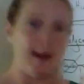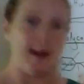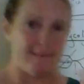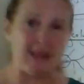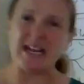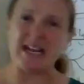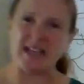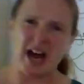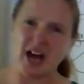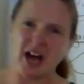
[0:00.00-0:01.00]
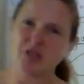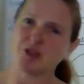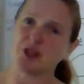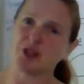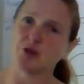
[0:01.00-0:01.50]
making that
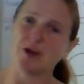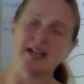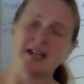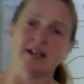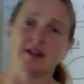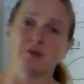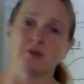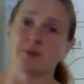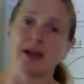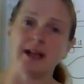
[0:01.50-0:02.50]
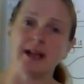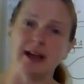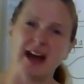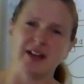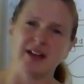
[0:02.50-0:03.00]
hydrogen gradient after breaking
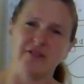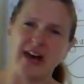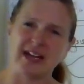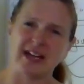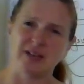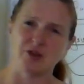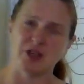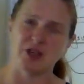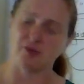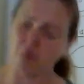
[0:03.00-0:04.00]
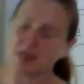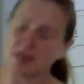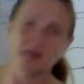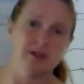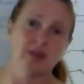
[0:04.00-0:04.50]
NAD and fat energy, and running
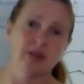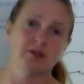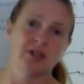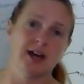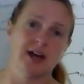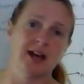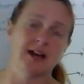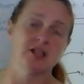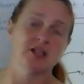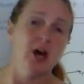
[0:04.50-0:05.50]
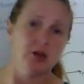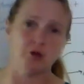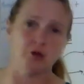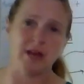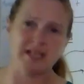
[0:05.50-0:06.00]
those hydrogen ions
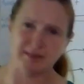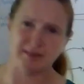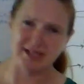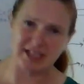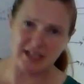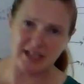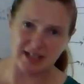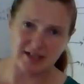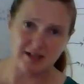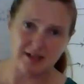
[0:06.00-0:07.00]
through ATP synthase.